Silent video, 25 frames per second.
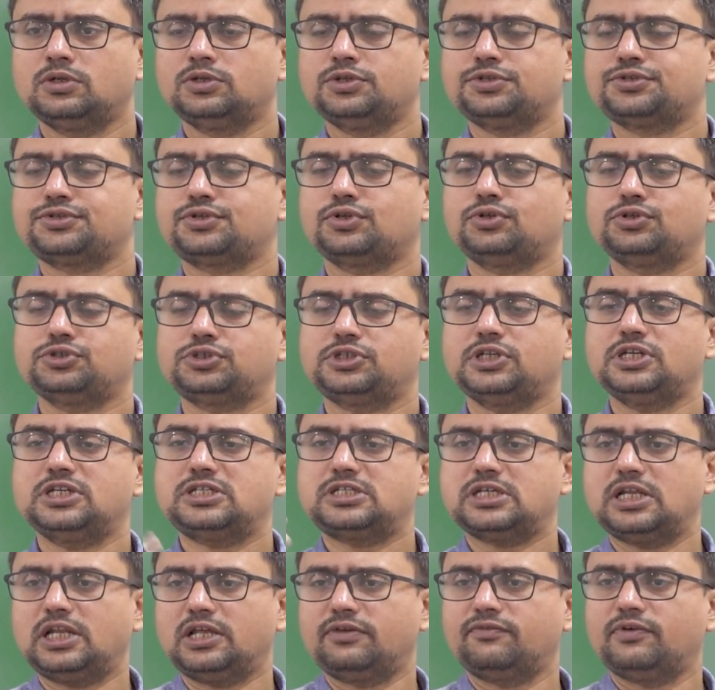So she is
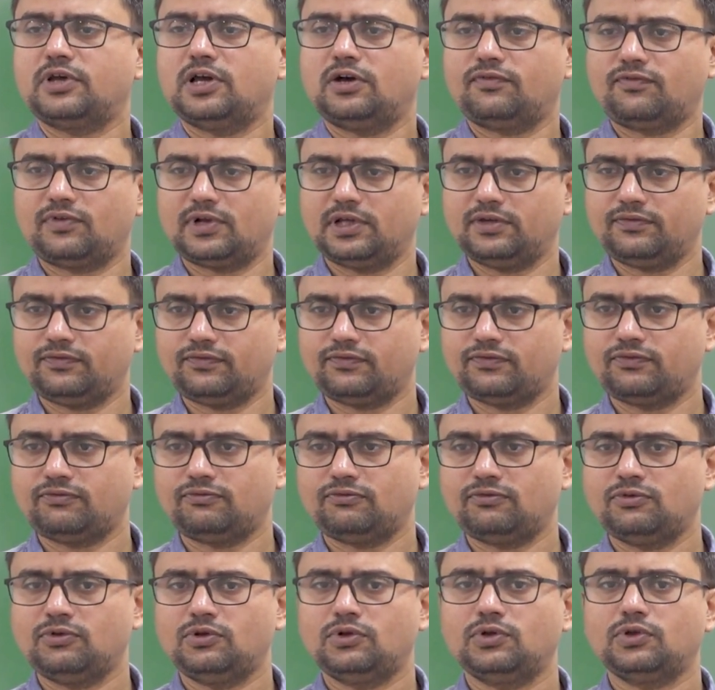telling way of life.
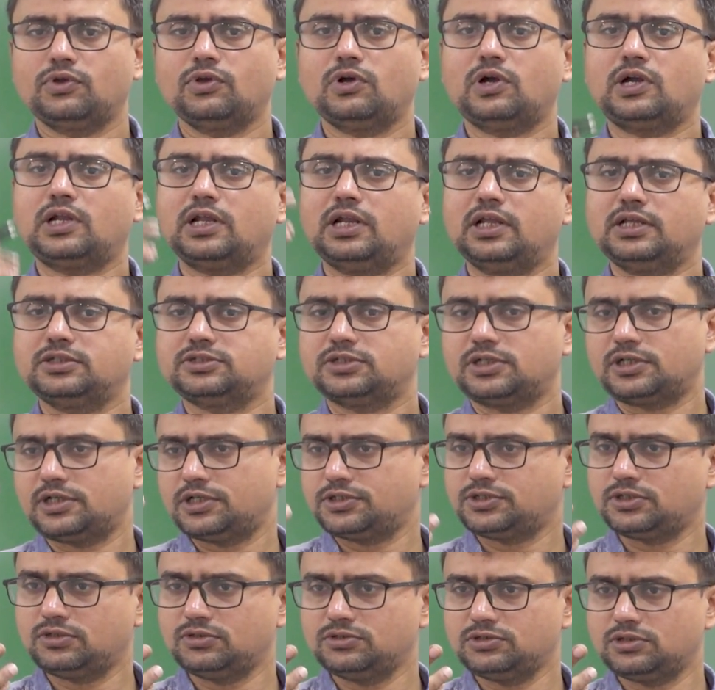You are telling
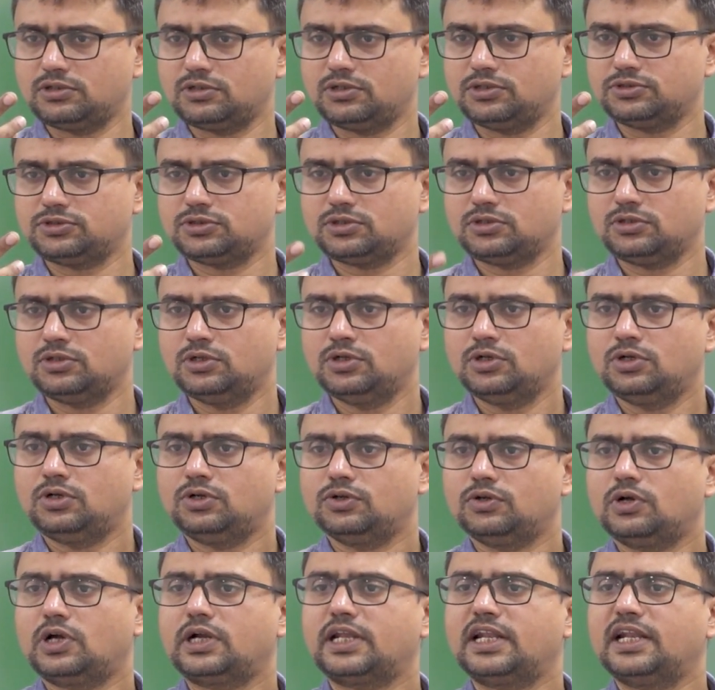generation to generation.
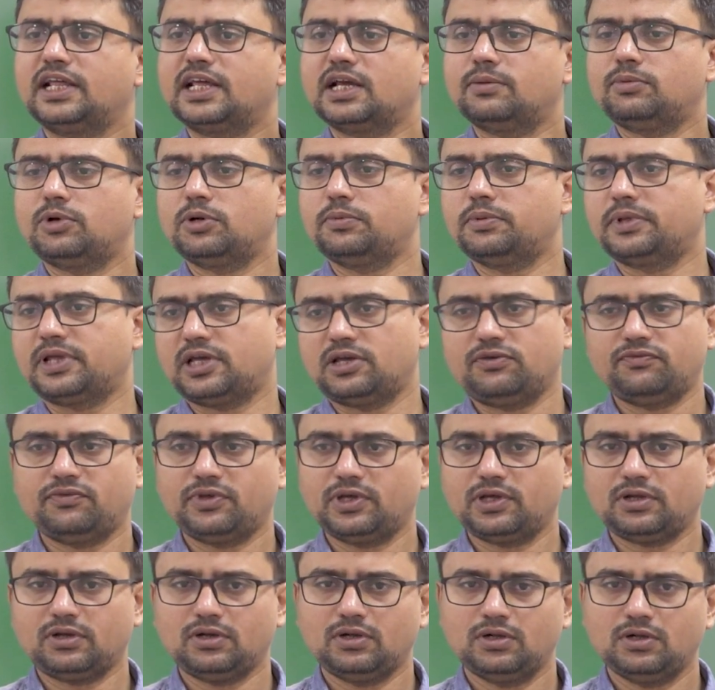You are telling about
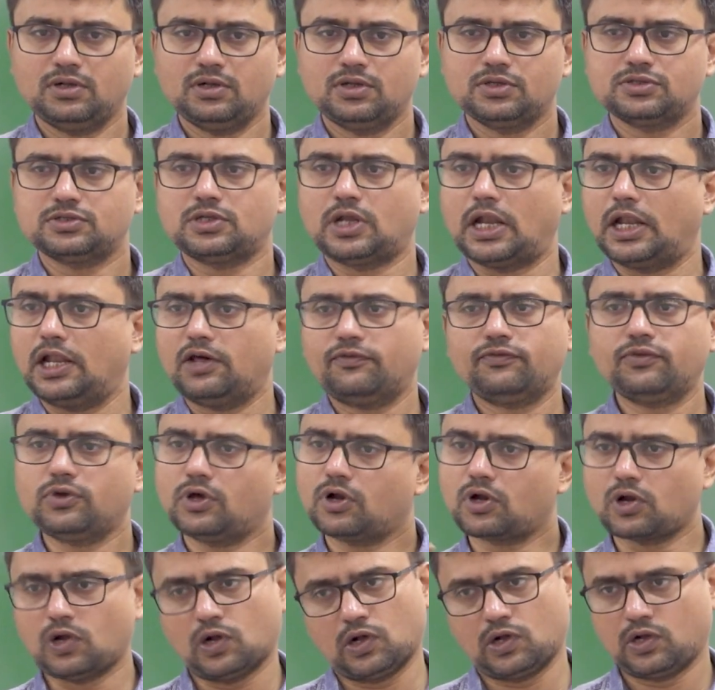behavior. None of you
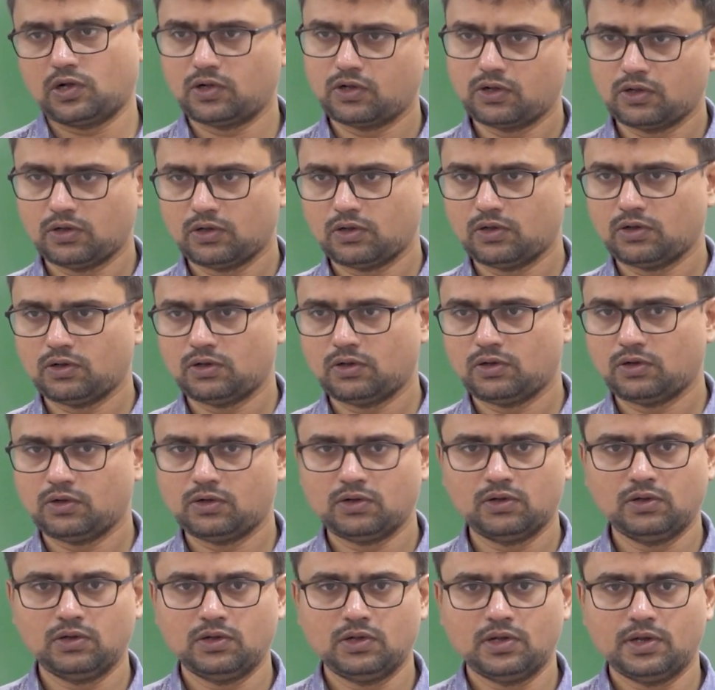are wrong.
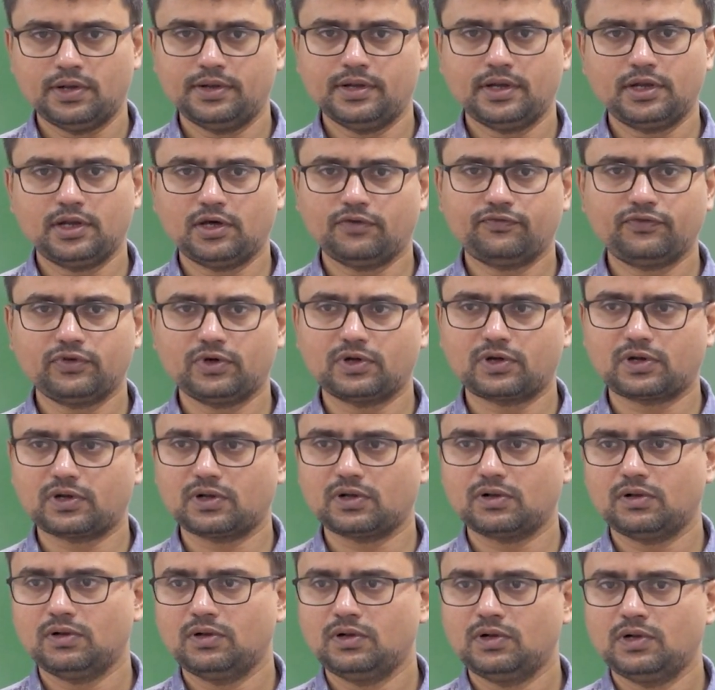None of you are wrong.
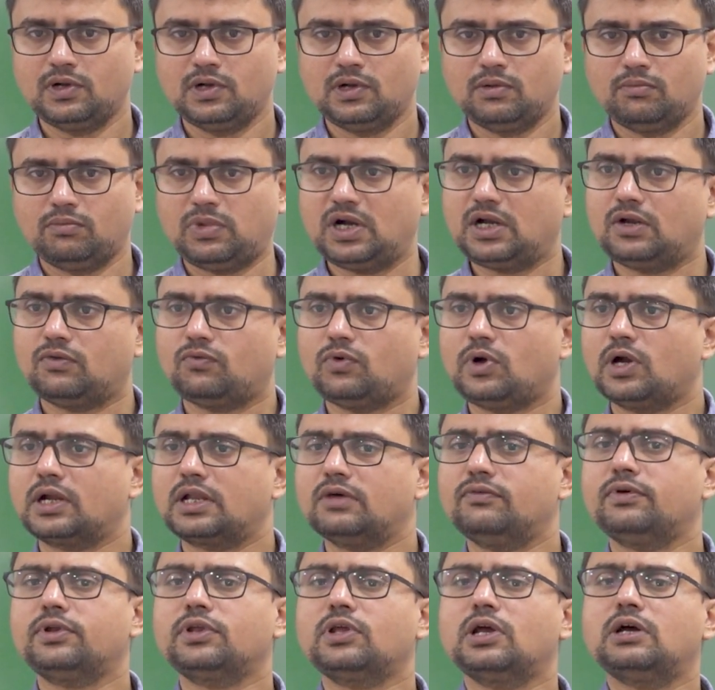But
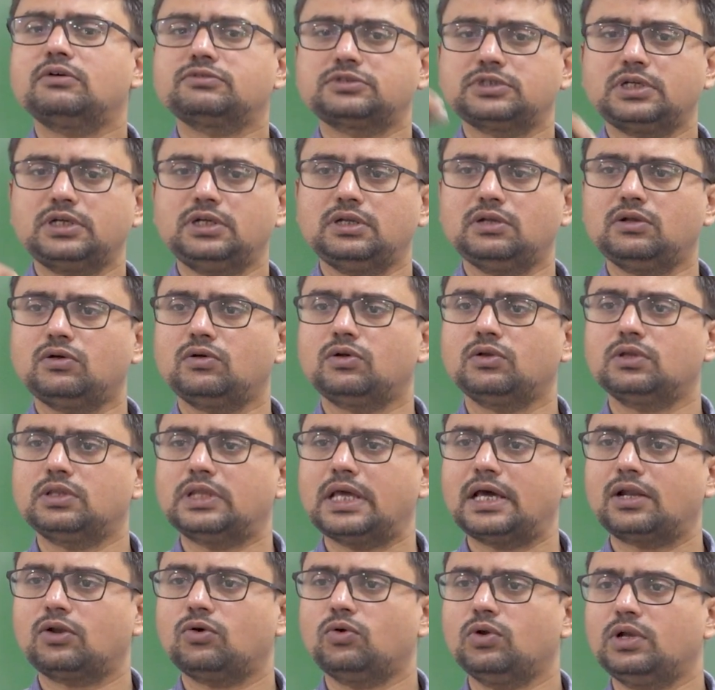whatever you have said, they
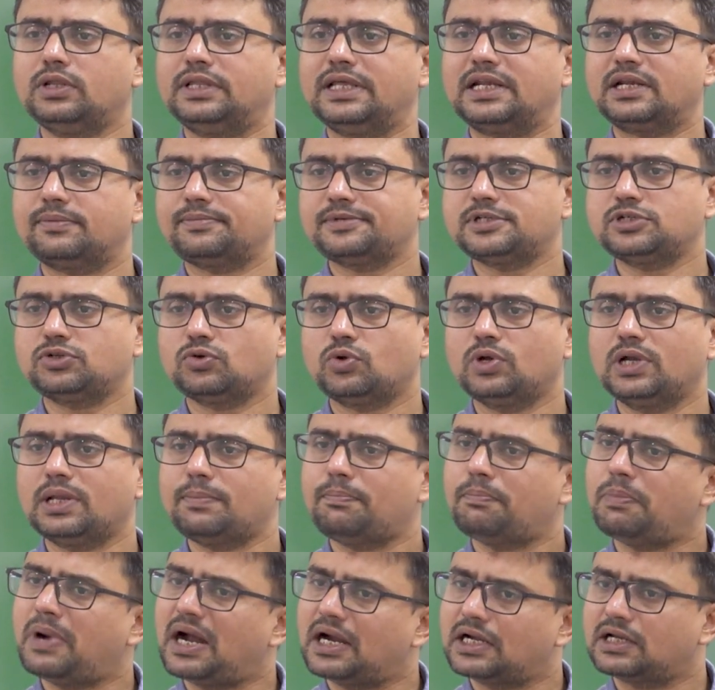represent only
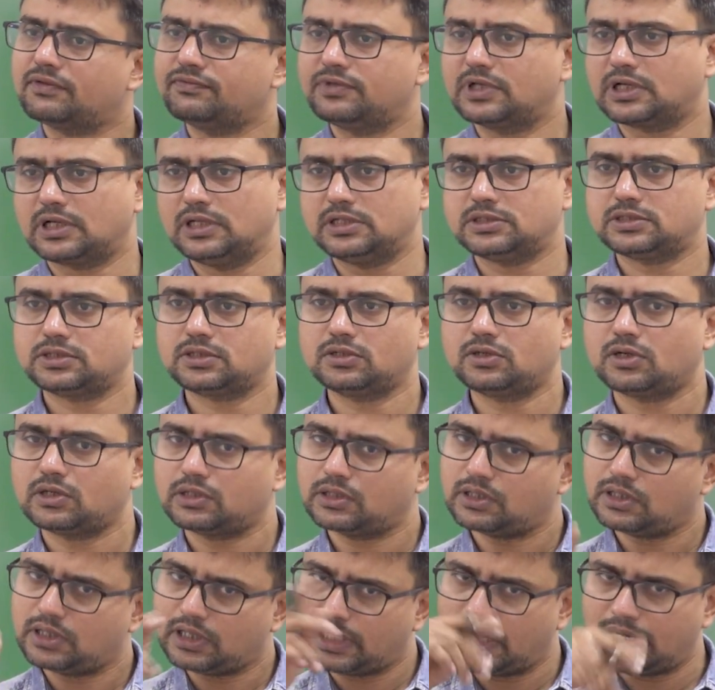part of the culture, not
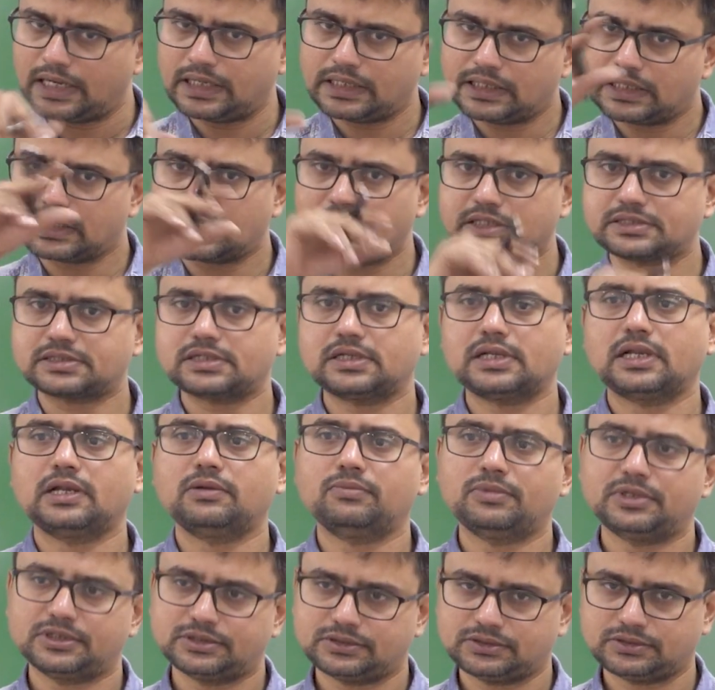the entire cultural
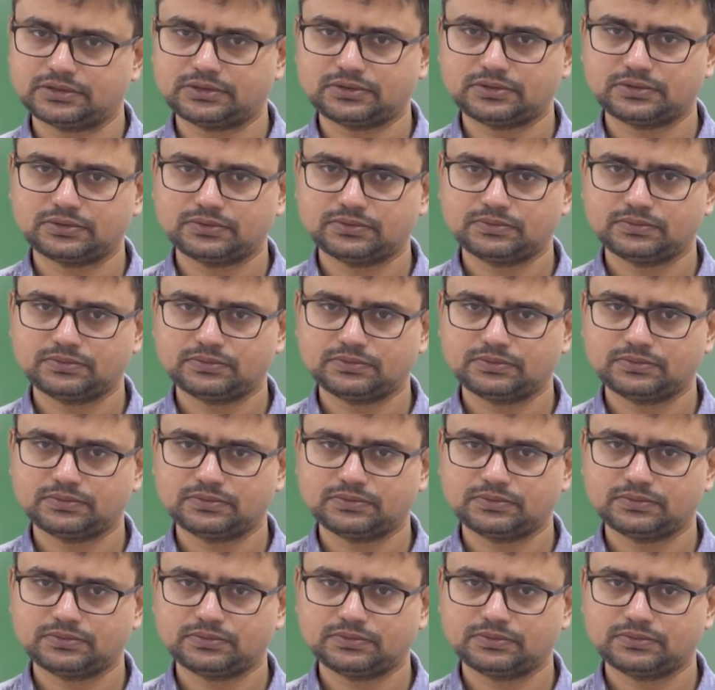elements.